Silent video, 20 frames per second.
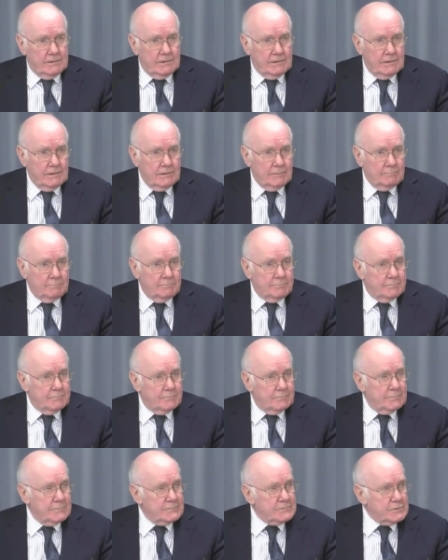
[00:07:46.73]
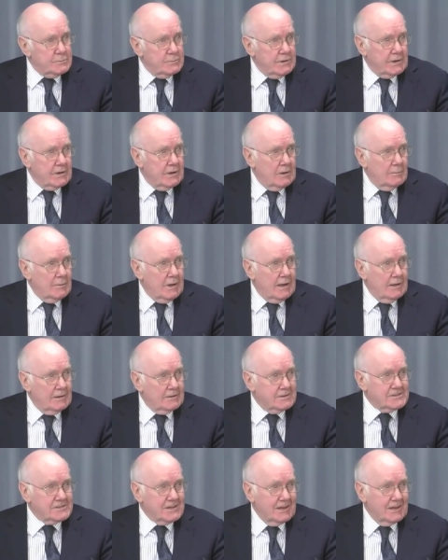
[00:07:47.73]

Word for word: um, to become health